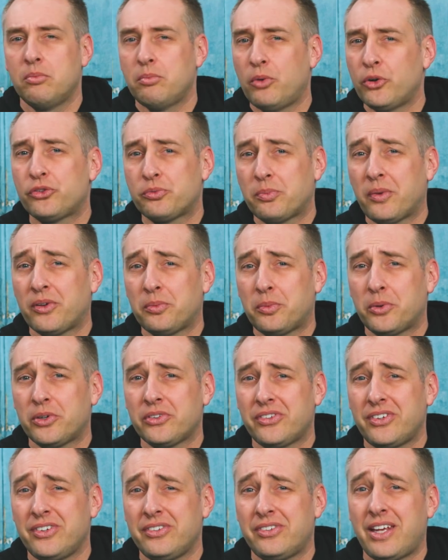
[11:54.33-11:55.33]
Most
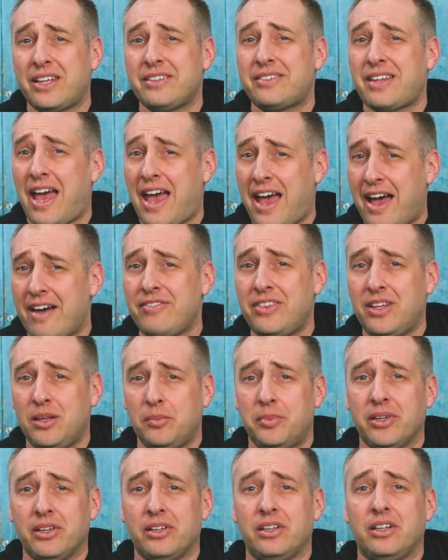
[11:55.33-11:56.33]
motherboards these days have the
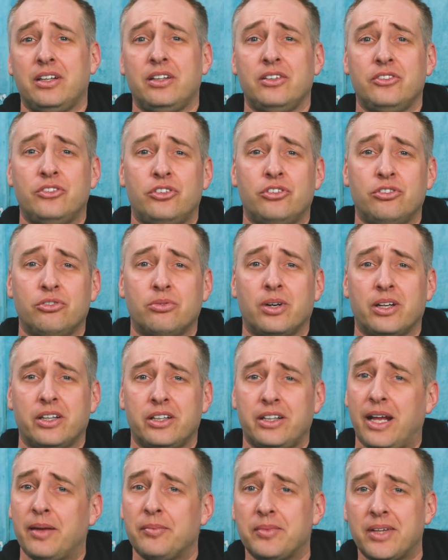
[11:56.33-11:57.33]
ability to run
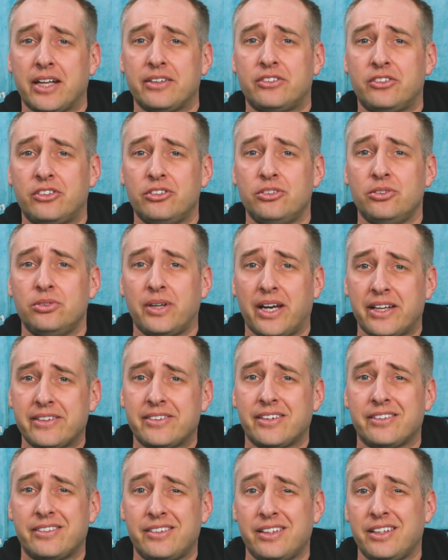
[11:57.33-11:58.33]
an M.2
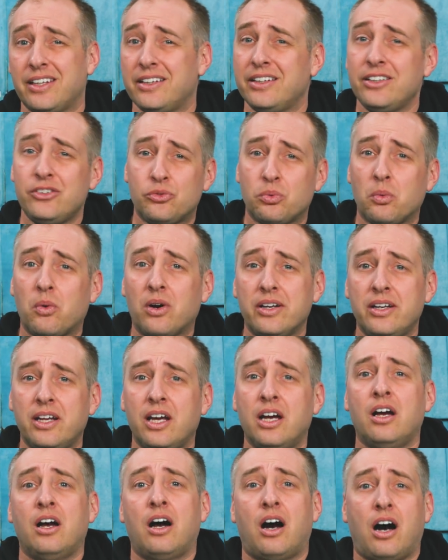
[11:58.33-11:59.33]
SSD, at least one,
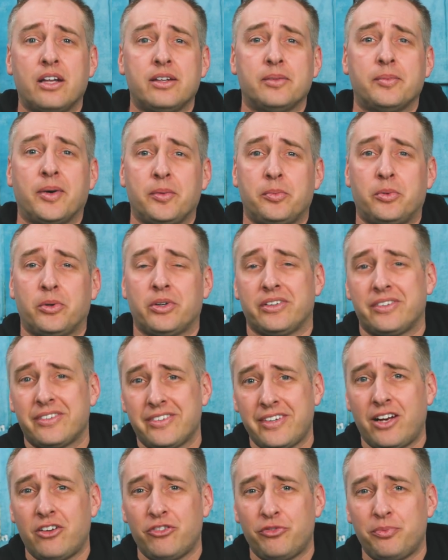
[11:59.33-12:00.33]
on the motherboard
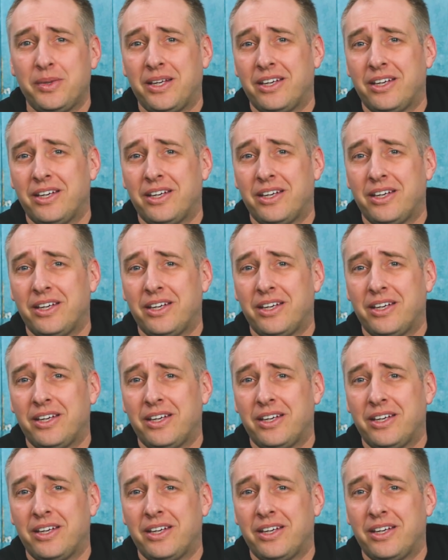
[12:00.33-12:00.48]
itself